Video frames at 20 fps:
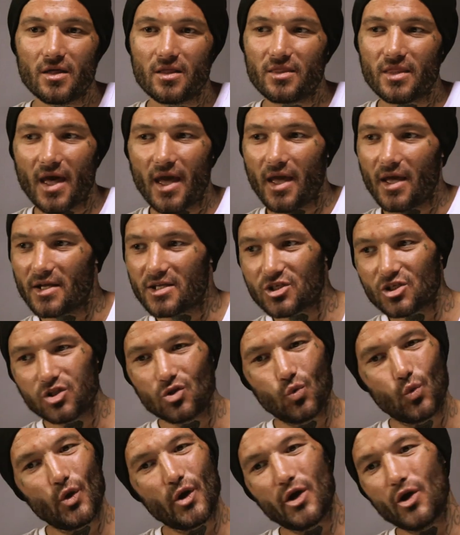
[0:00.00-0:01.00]
It's still
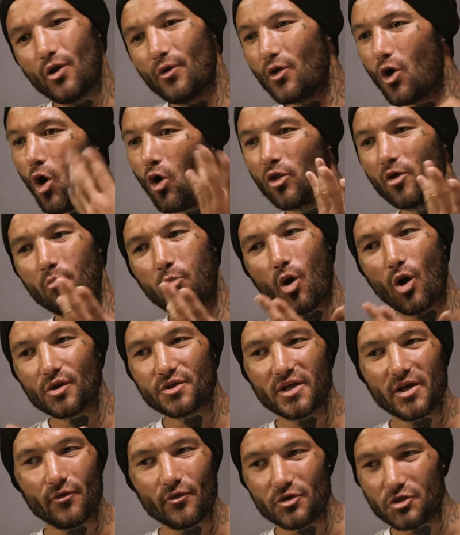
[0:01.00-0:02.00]
working on the old
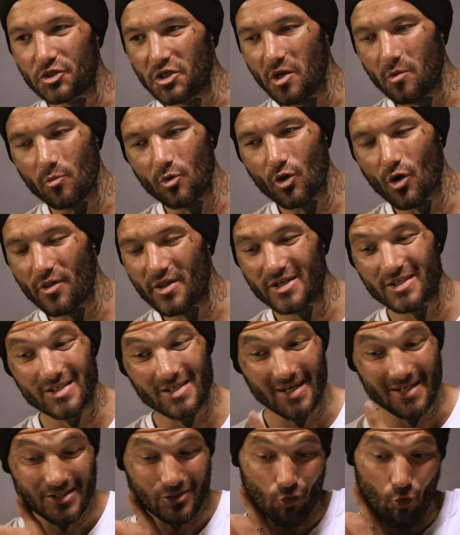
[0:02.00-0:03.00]
apartheid regime. You know,
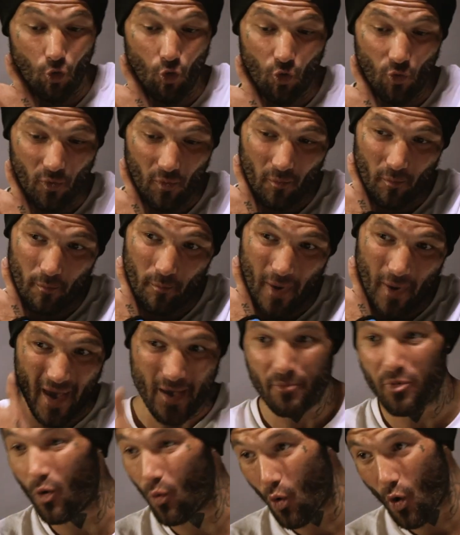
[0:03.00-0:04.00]
it's all
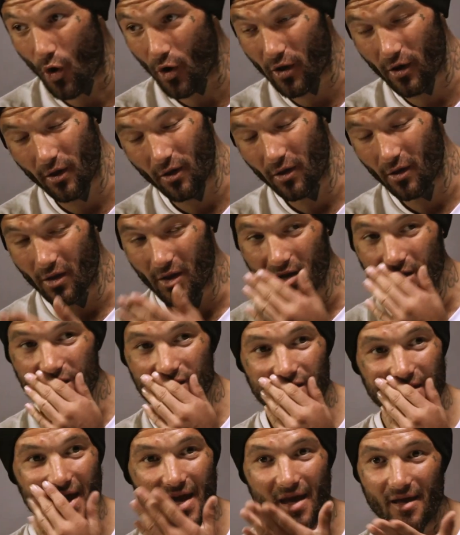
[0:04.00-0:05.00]
paperwork.
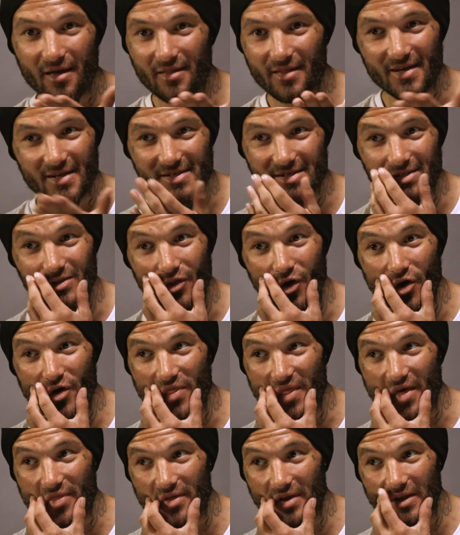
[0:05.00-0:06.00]
There's
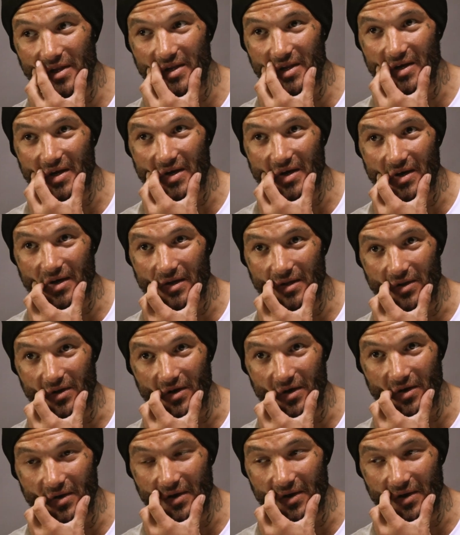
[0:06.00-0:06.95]
nothing. You know,